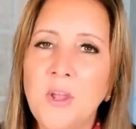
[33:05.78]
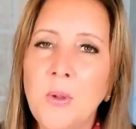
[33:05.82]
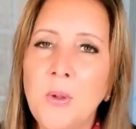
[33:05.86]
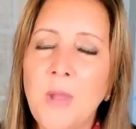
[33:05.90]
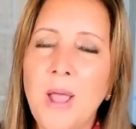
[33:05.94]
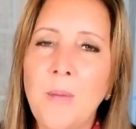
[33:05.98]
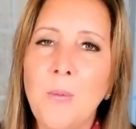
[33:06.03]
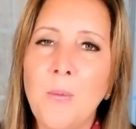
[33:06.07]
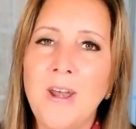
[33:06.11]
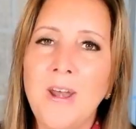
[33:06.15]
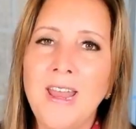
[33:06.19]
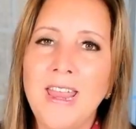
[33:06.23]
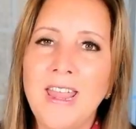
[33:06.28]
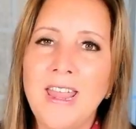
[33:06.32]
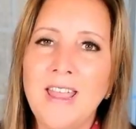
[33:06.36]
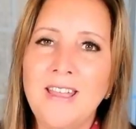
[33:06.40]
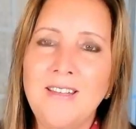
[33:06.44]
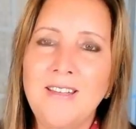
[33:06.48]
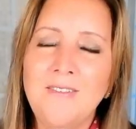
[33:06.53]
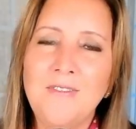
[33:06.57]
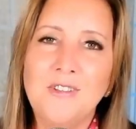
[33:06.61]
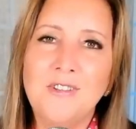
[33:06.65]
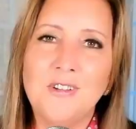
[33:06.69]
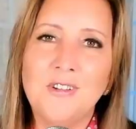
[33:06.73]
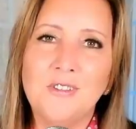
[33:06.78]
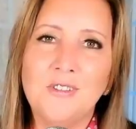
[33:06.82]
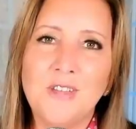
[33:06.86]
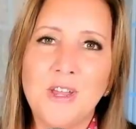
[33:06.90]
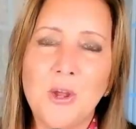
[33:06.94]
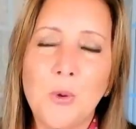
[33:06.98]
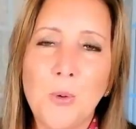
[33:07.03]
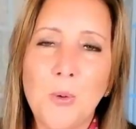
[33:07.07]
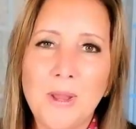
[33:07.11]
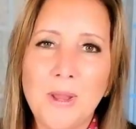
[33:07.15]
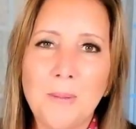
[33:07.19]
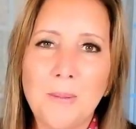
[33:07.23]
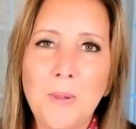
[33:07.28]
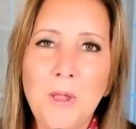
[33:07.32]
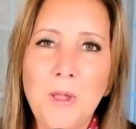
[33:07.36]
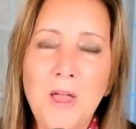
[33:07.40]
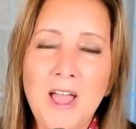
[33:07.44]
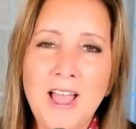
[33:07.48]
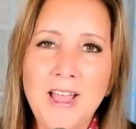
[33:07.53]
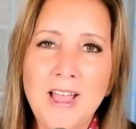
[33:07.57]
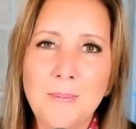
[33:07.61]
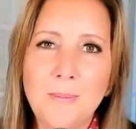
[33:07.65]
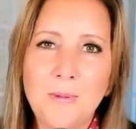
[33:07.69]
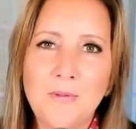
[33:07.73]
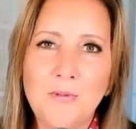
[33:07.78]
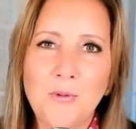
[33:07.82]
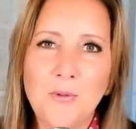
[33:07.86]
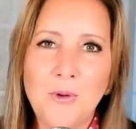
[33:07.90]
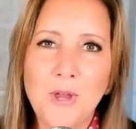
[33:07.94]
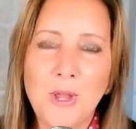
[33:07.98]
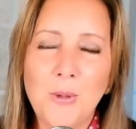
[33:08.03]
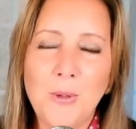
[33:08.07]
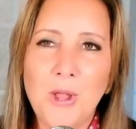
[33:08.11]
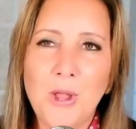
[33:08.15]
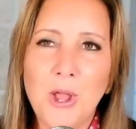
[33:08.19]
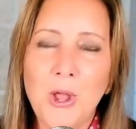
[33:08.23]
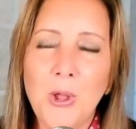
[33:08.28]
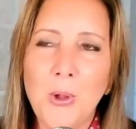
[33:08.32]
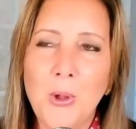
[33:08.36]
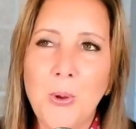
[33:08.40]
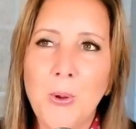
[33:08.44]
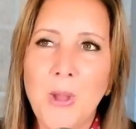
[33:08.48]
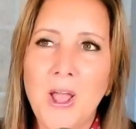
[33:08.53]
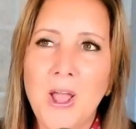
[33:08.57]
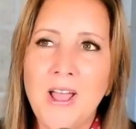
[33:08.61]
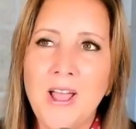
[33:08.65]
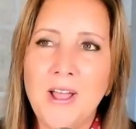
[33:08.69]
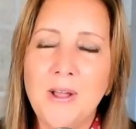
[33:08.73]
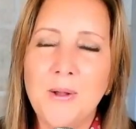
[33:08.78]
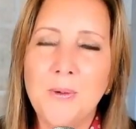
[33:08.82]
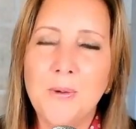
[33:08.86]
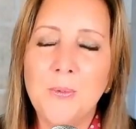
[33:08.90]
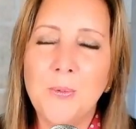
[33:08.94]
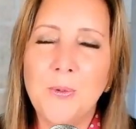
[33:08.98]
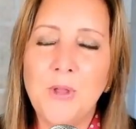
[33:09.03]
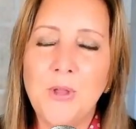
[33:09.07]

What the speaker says: I want to give just a quick plug before you go.